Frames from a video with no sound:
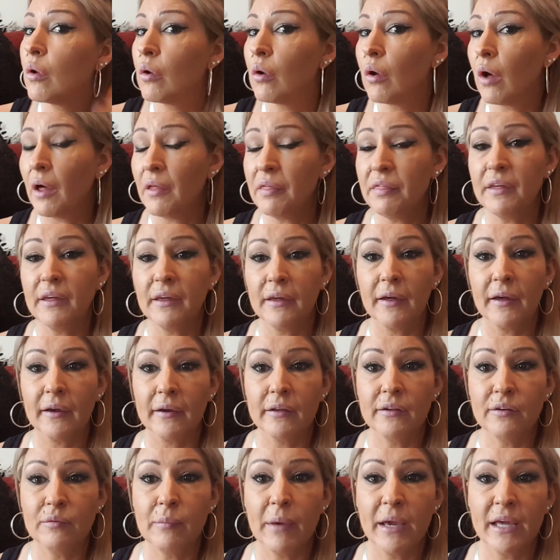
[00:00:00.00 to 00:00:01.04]
I think I
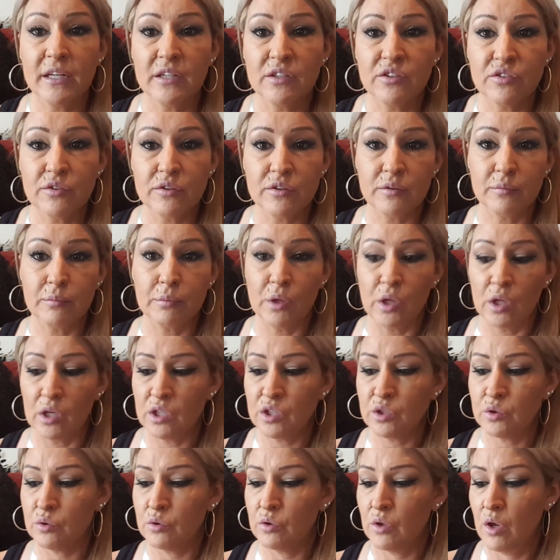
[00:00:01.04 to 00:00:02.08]
can manage the
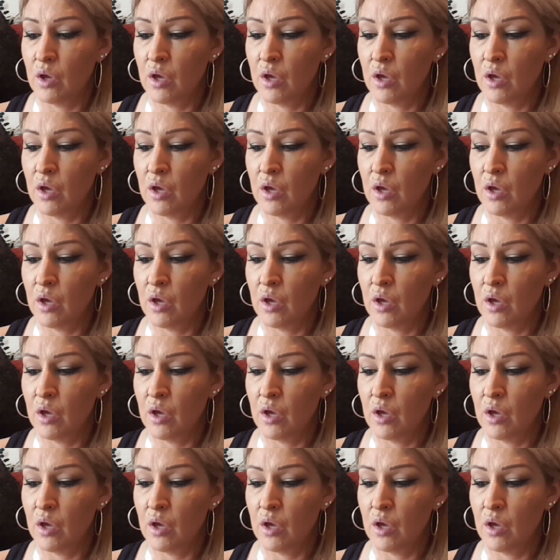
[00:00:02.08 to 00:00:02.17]
blush.